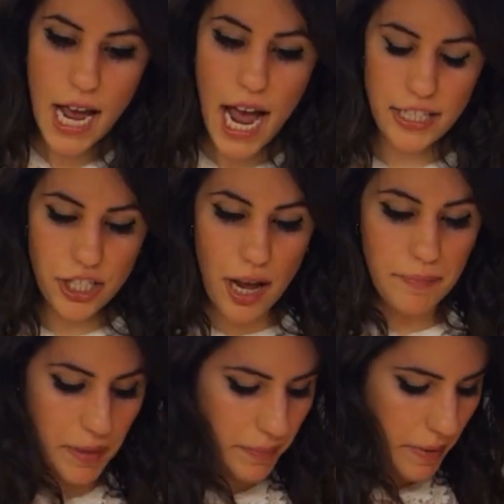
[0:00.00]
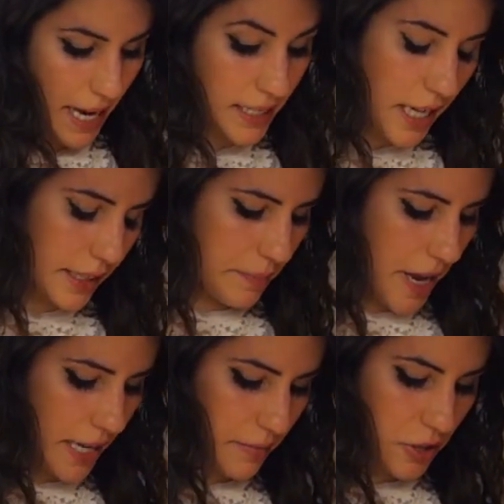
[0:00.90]
I cut the
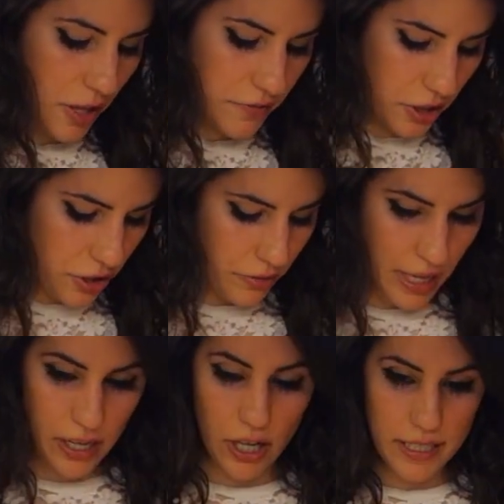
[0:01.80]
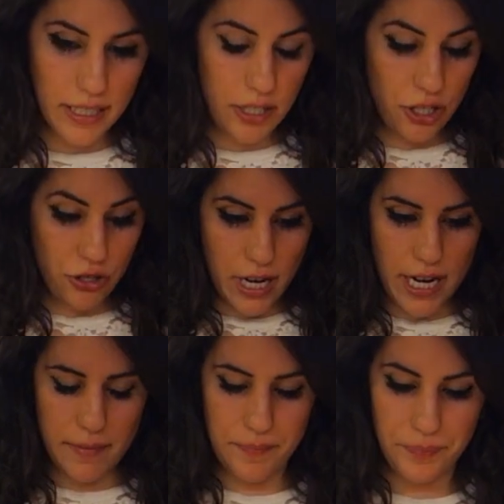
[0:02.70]
bottoms off just so they all sit
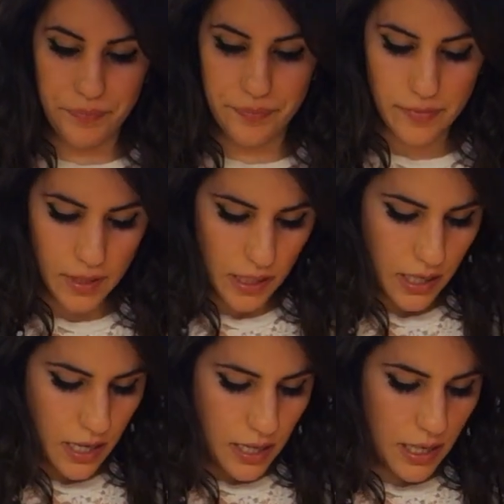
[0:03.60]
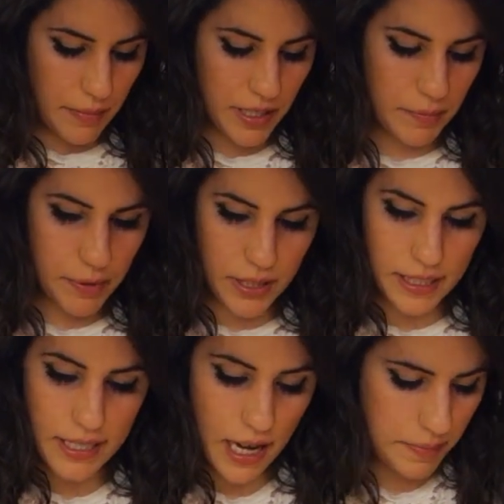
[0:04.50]
straight. Now I'm going to put the
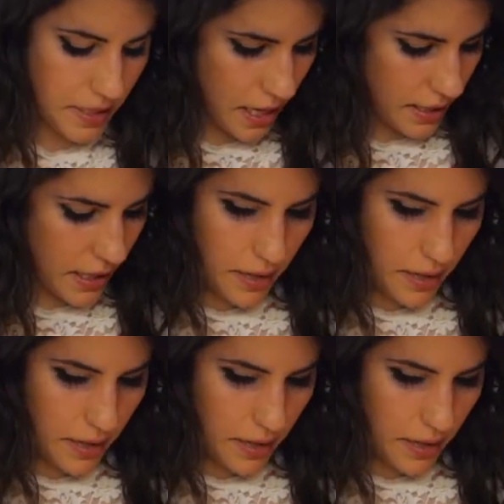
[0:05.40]
tops on